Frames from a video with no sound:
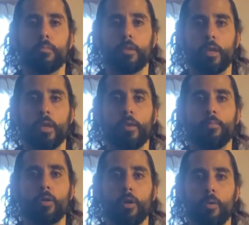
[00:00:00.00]

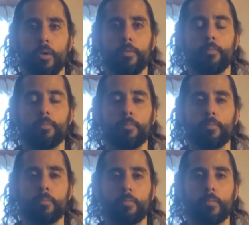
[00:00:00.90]
Keep going.
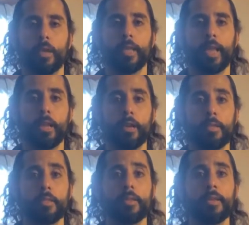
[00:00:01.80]
And again, I'm going to
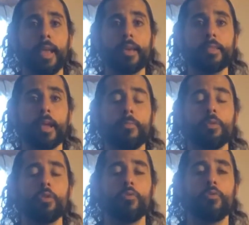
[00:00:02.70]
say the next time
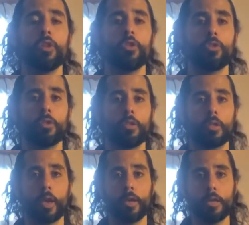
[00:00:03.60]
that you finish the
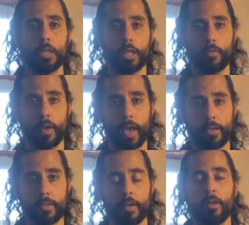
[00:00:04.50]
cycle of
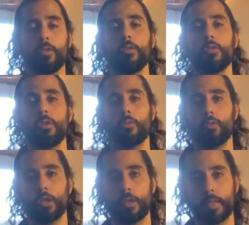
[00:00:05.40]
exhales, you can
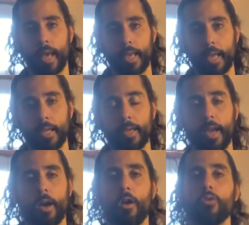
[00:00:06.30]
release that hand
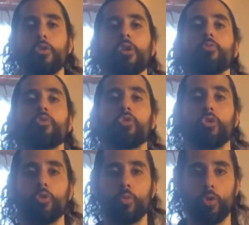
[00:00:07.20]
down. You can
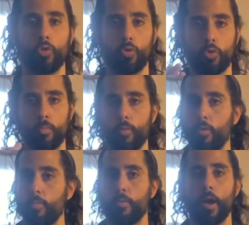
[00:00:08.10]
return to a
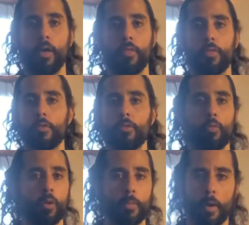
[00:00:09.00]
normal breath. Don't
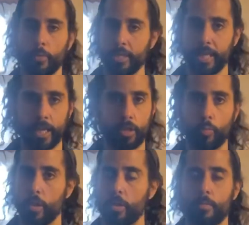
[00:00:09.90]
worry about retaining the
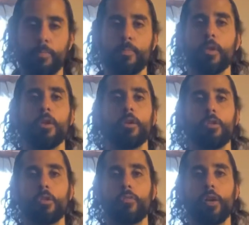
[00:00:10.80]
rhythm.
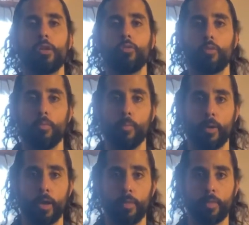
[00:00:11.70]
Just find a normal breath.